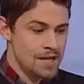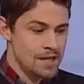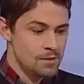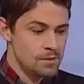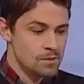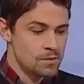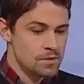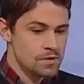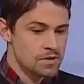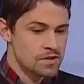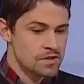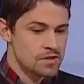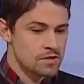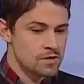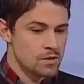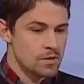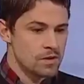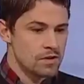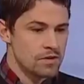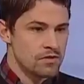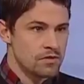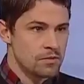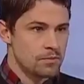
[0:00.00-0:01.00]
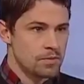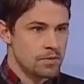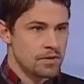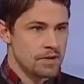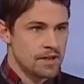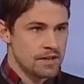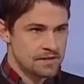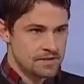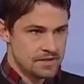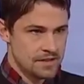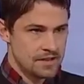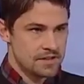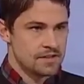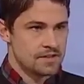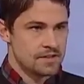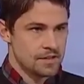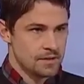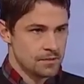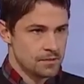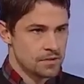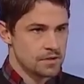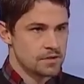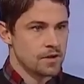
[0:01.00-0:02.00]
it was sort of a process
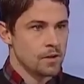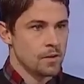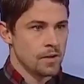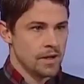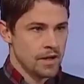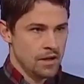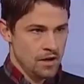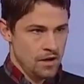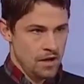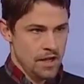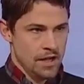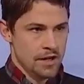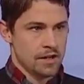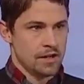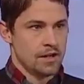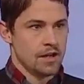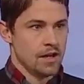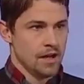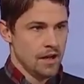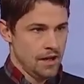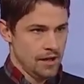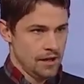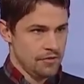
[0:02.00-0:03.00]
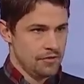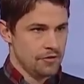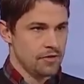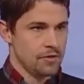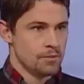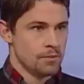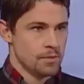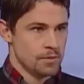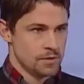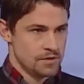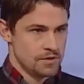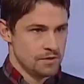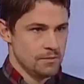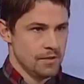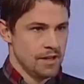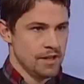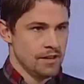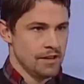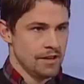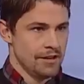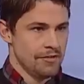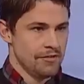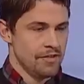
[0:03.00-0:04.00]
that was going on uh, for most of my
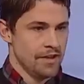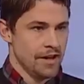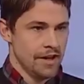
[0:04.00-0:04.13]
life.